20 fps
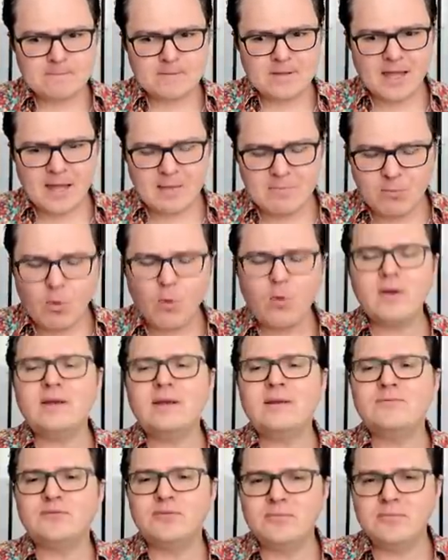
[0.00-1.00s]
important
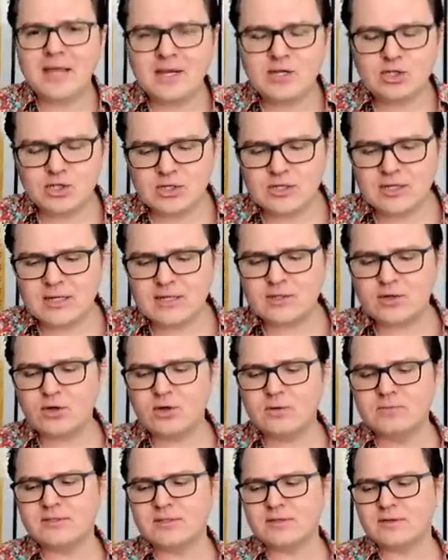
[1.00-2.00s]
information in
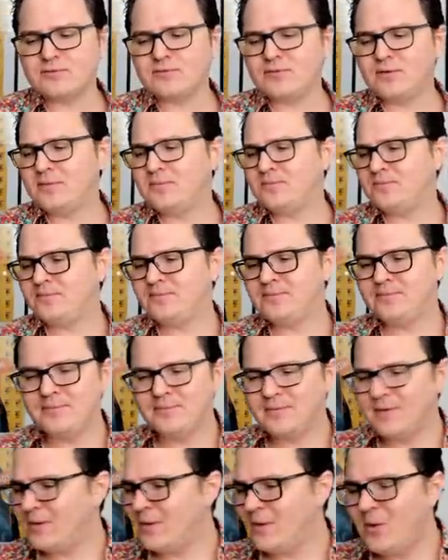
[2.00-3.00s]
terms of
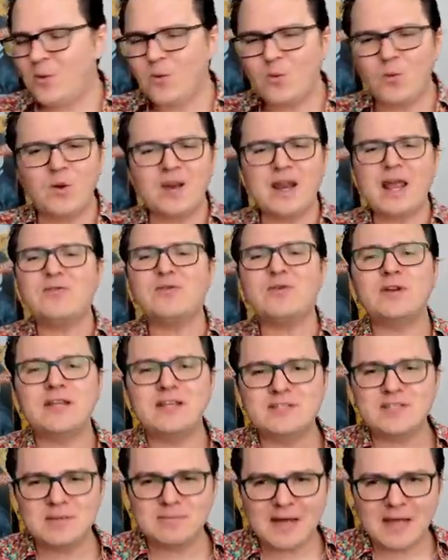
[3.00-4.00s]
whatever it
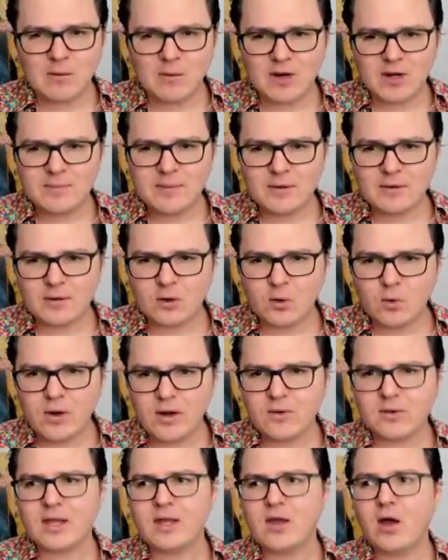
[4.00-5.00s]
is you might want to be able to
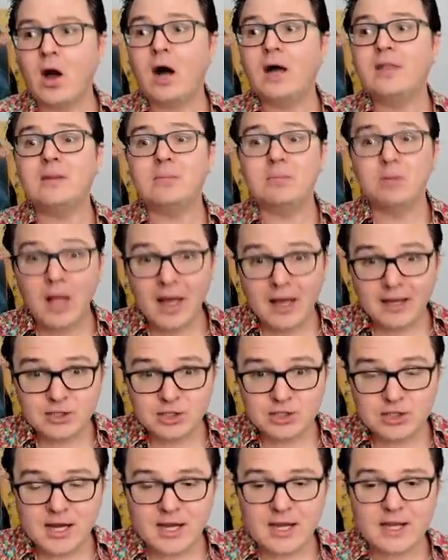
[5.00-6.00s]
query on the
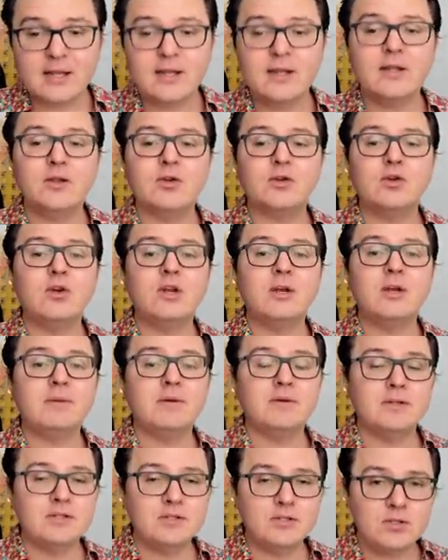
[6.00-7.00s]
blockchain. You're going to be able
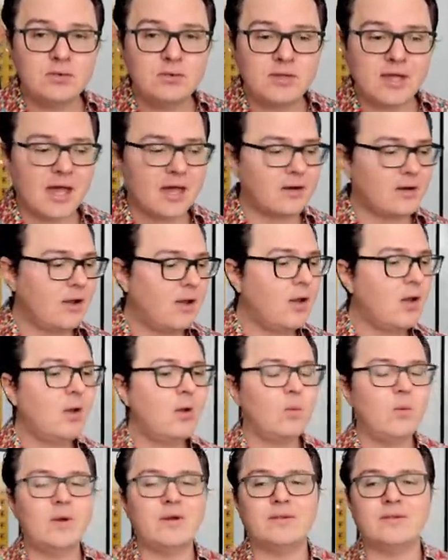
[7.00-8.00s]
to do that
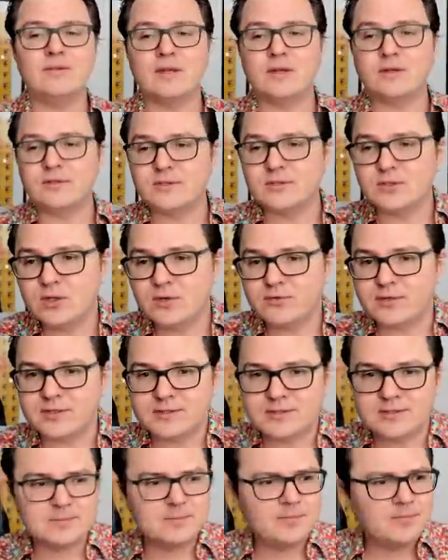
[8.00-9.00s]
with their
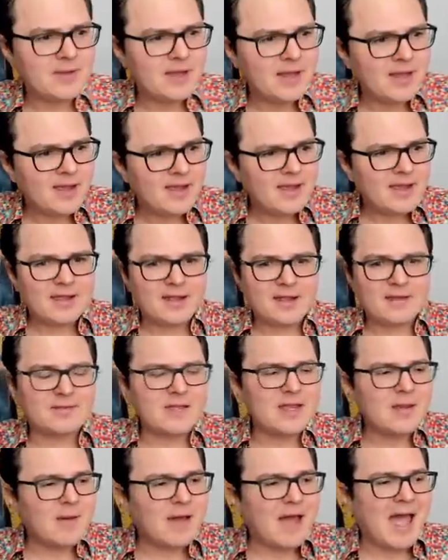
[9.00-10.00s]
service. You
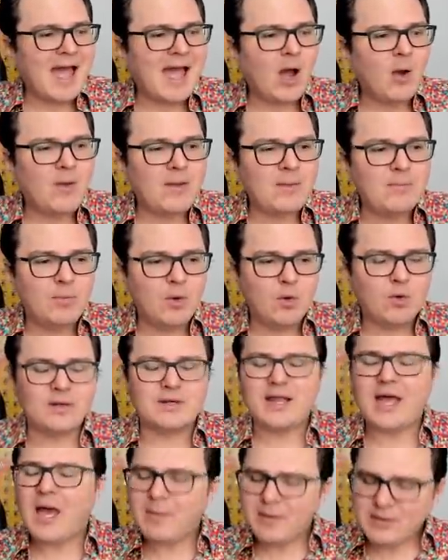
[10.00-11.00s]
think about how
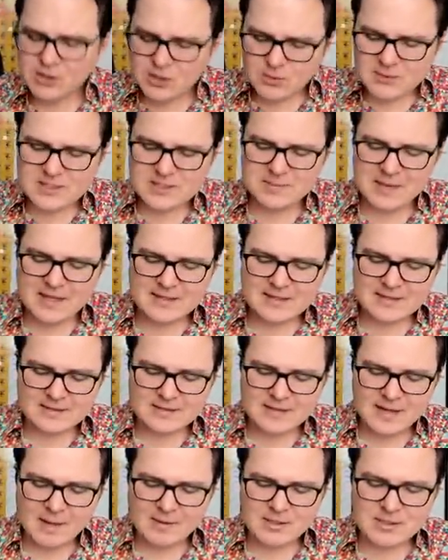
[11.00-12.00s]
important, how much
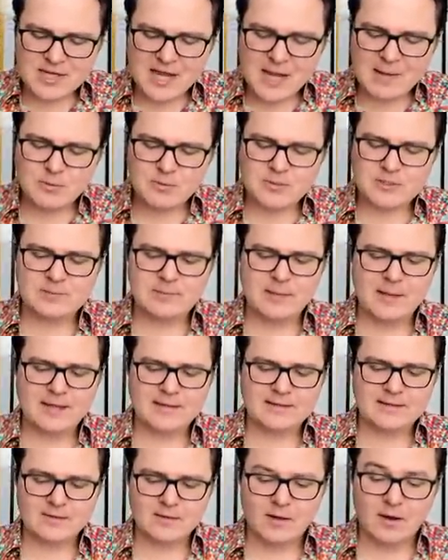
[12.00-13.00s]
time do we
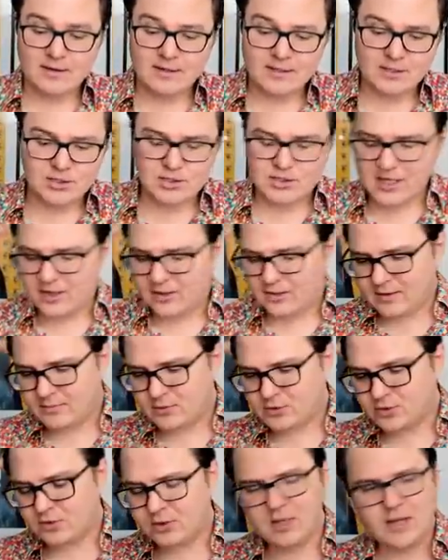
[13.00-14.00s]
spend on this channel, and I'm
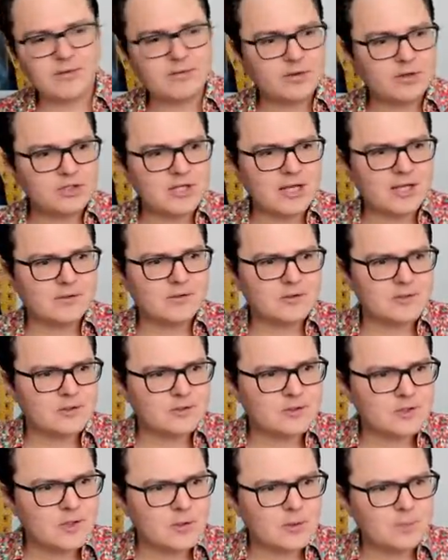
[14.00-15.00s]
sure a lot of other channels do
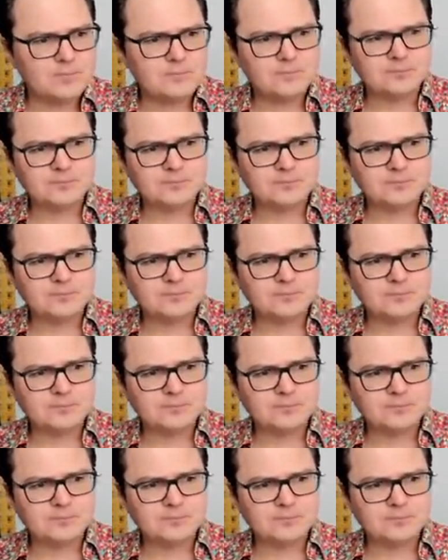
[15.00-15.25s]
too,